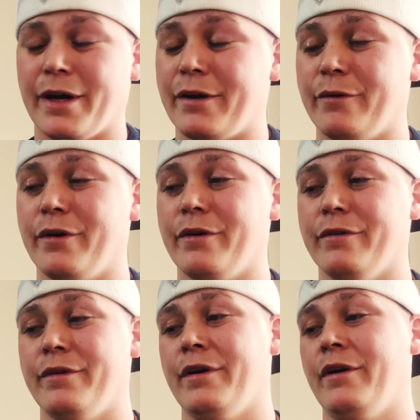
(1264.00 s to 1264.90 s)
I don't know.
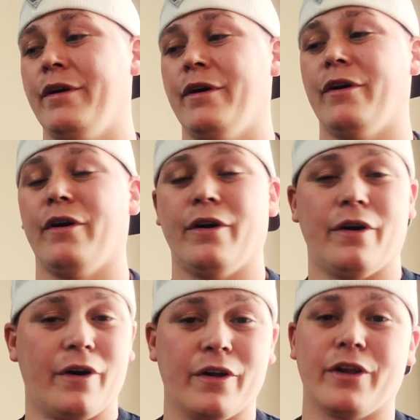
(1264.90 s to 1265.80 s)

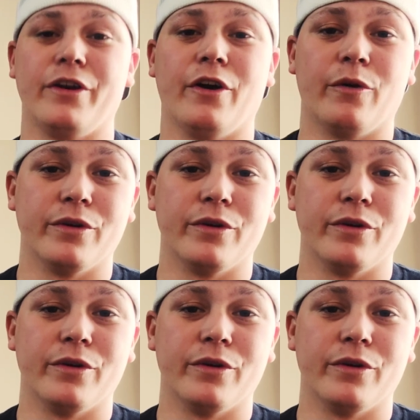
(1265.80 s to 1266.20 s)
All I know